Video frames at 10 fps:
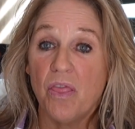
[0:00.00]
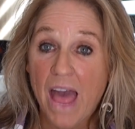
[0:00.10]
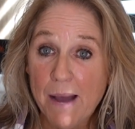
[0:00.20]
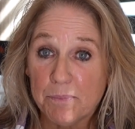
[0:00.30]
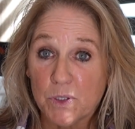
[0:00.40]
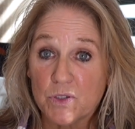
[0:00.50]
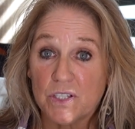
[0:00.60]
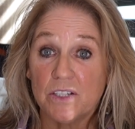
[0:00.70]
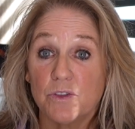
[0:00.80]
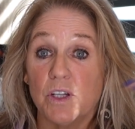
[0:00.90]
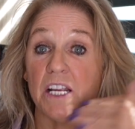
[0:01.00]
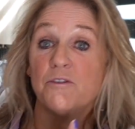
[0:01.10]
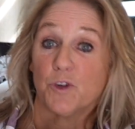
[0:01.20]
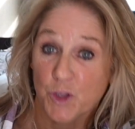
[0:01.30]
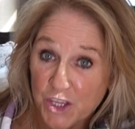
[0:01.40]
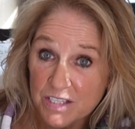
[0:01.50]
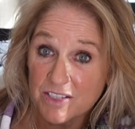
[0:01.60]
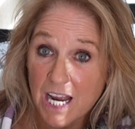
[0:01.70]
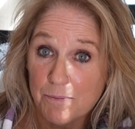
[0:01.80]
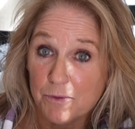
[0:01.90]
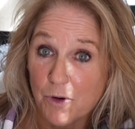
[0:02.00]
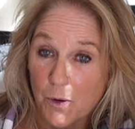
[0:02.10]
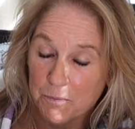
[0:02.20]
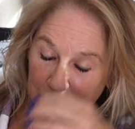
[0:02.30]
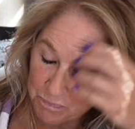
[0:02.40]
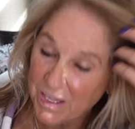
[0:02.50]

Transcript: that person is looking for this type of home.